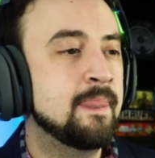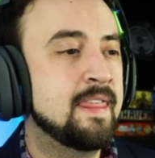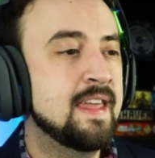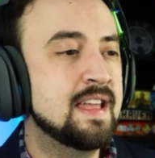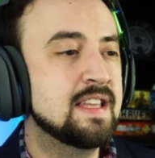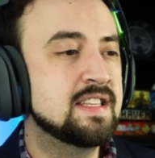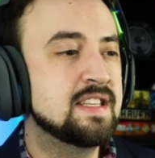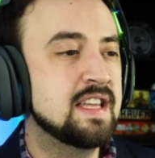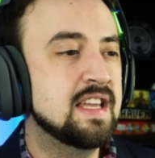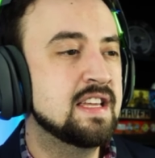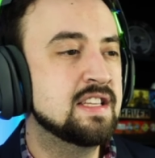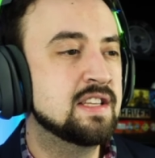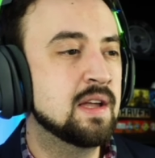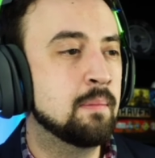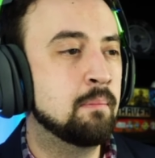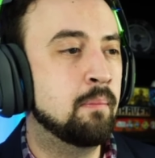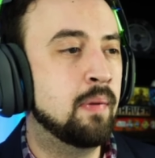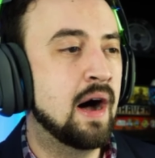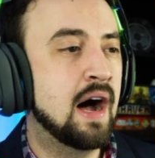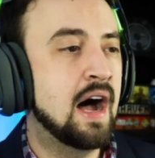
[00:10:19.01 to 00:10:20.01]
This is
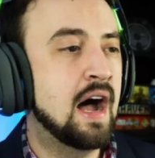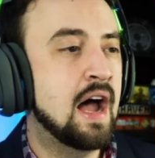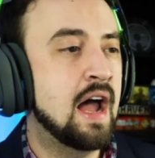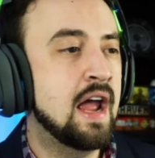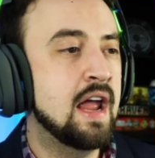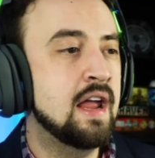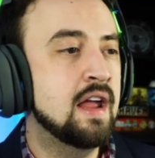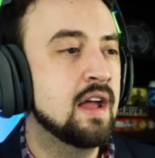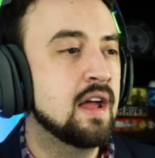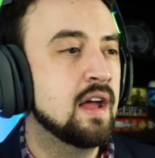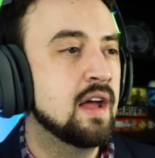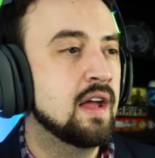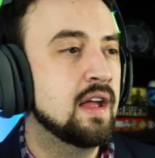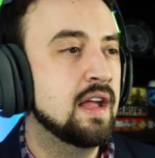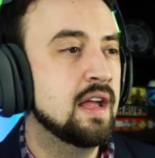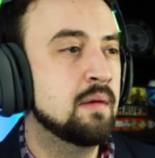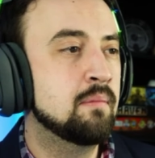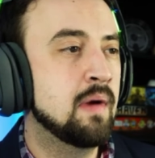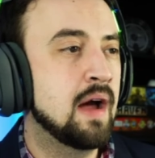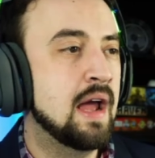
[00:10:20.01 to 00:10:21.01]
a buy,
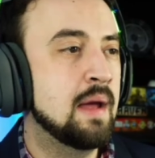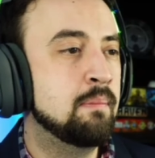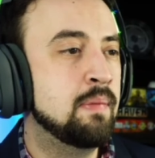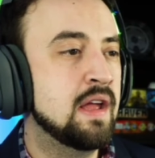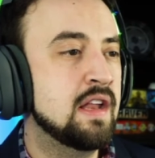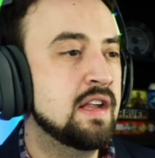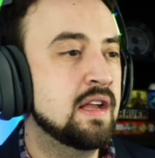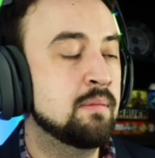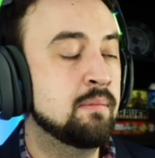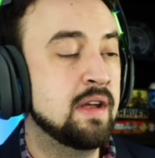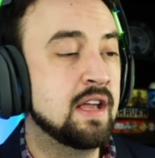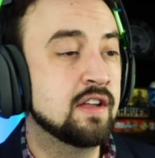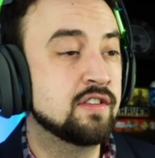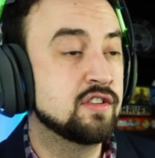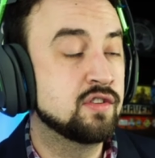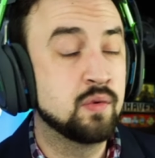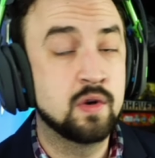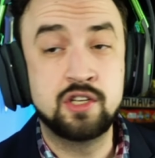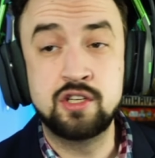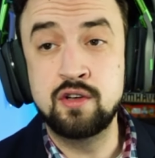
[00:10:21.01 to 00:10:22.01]
in my opinion,
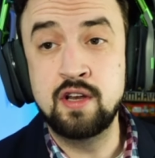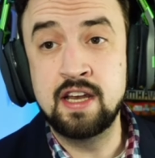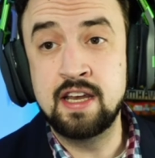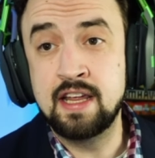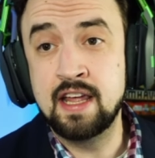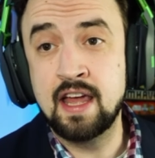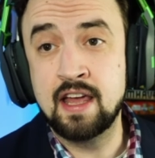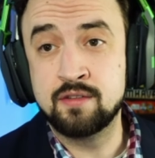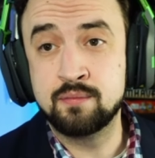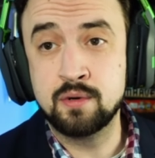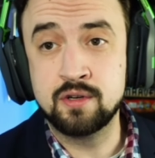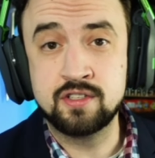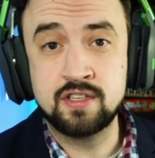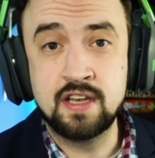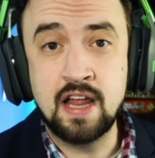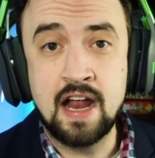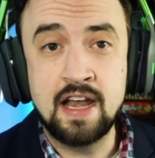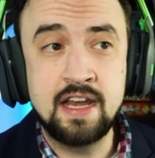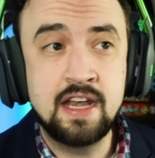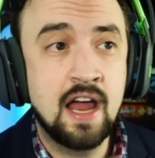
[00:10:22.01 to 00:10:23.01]
because it's what you need to get
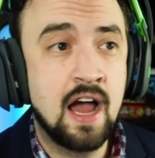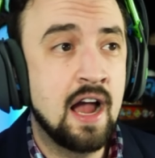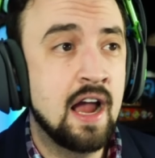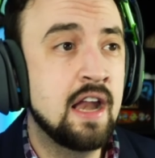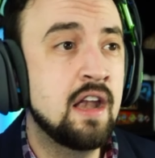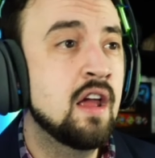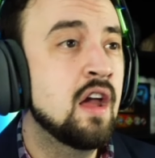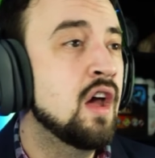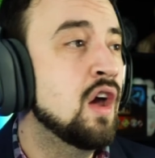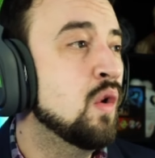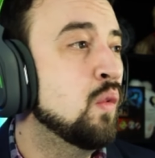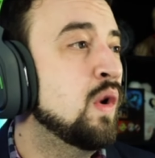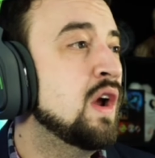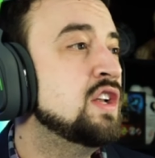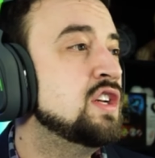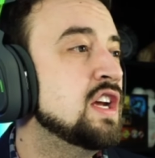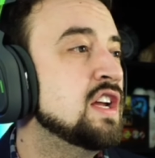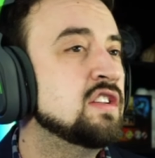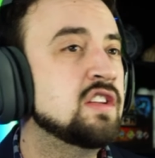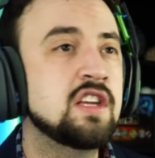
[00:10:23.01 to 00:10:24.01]
Esper's ninety-nine,
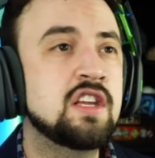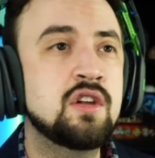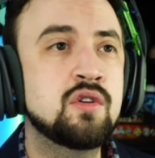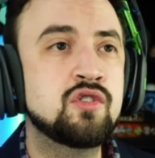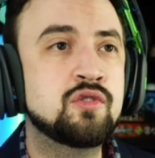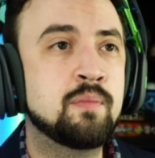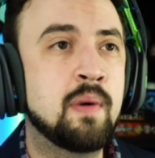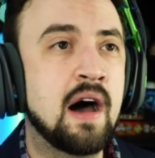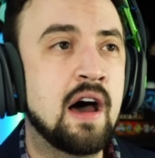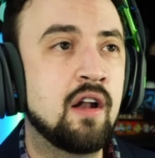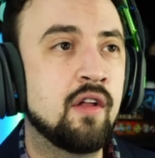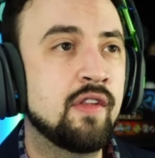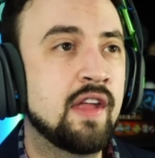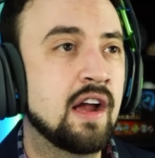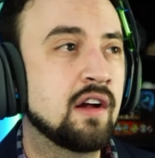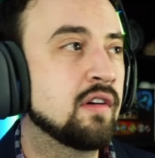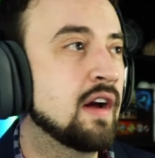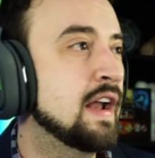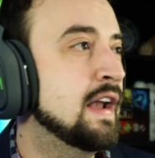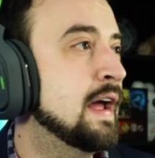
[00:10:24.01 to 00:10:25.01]
which is a huge
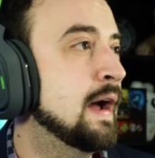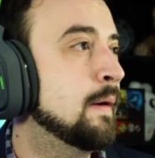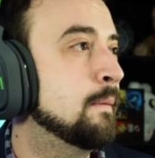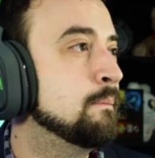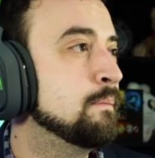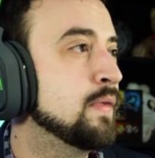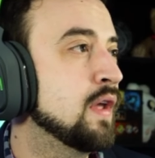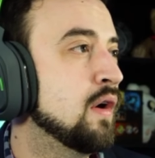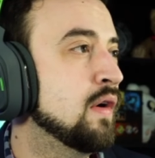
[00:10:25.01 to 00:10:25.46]
bottleneck right now.